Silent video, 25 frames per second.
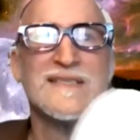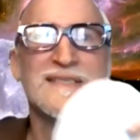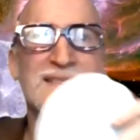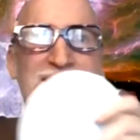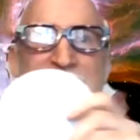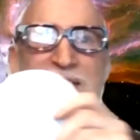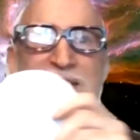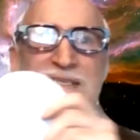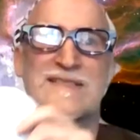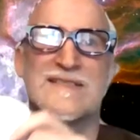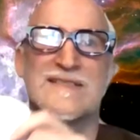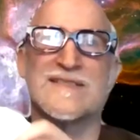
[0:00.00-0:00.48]
They
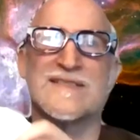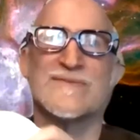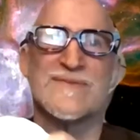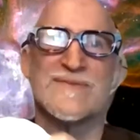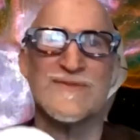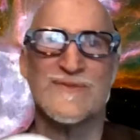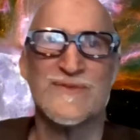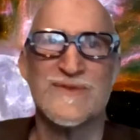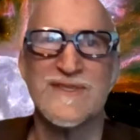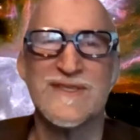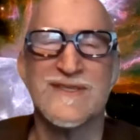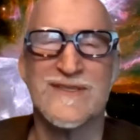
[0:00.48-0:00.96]
teach
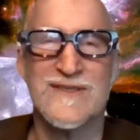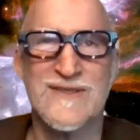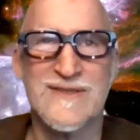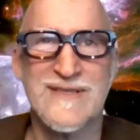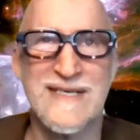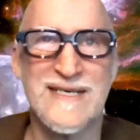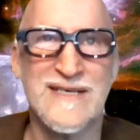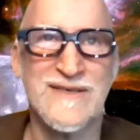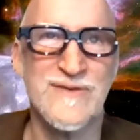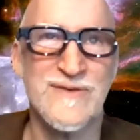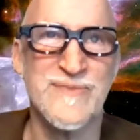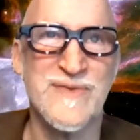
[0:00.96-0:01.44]
them, you know,
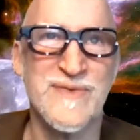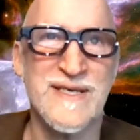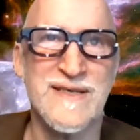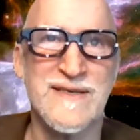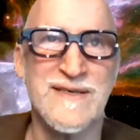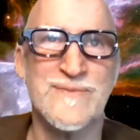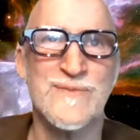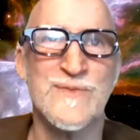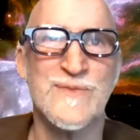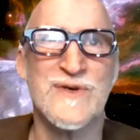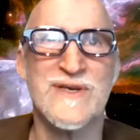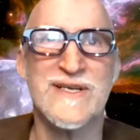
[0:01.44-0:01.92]
how to make
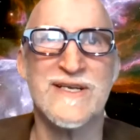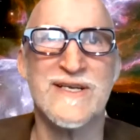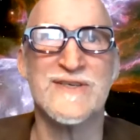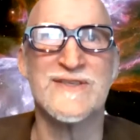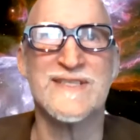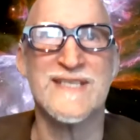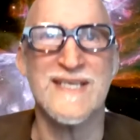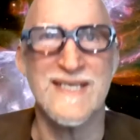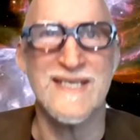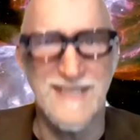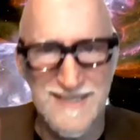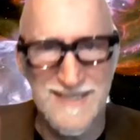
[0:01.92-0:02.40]
it more
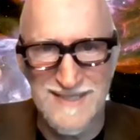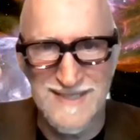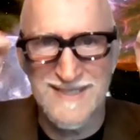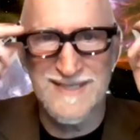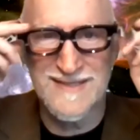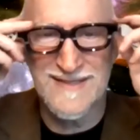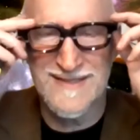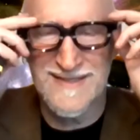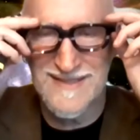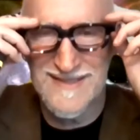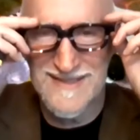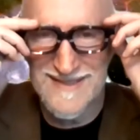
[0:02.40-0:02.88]
irritating
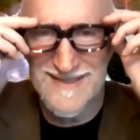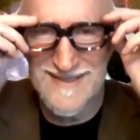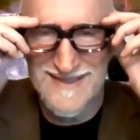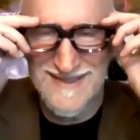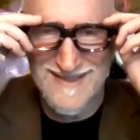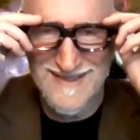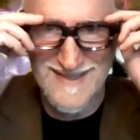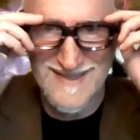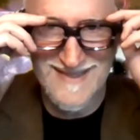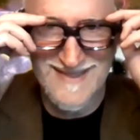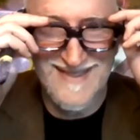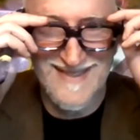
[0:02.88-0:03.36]
and
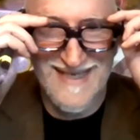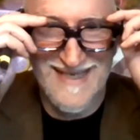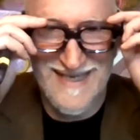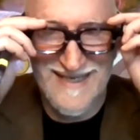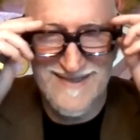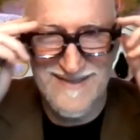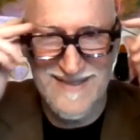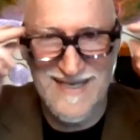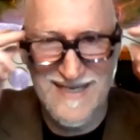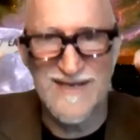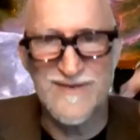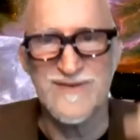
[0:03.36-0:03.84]

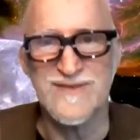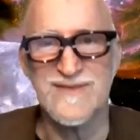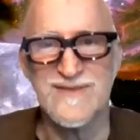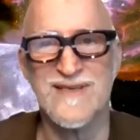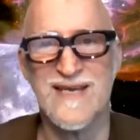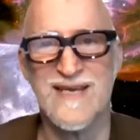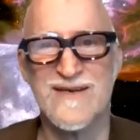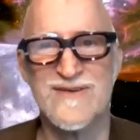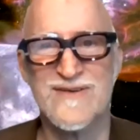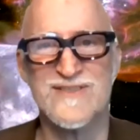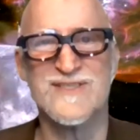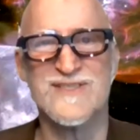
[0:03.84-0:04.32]
how to
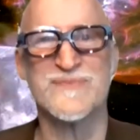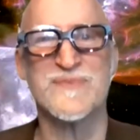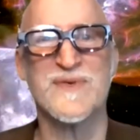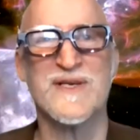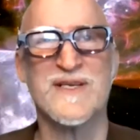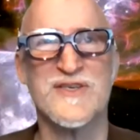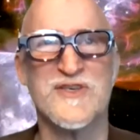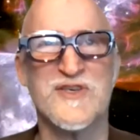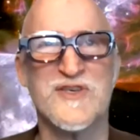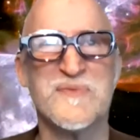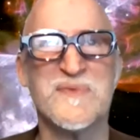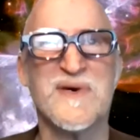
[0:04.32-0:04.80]
how to
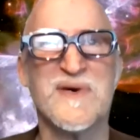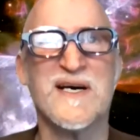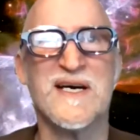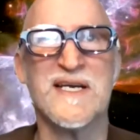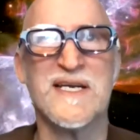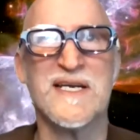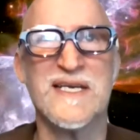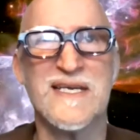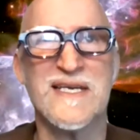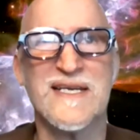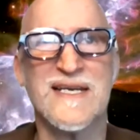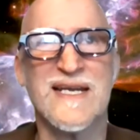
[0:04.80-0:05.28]
smell your
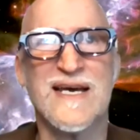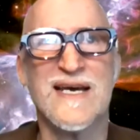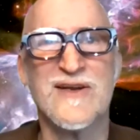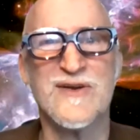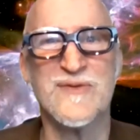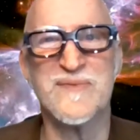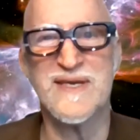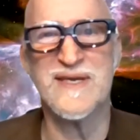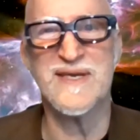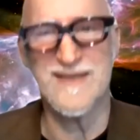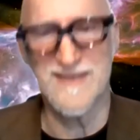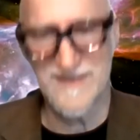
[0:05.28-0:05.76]
body and how
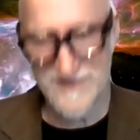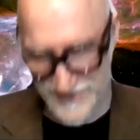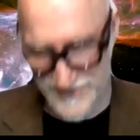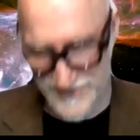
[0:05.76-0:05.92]
to make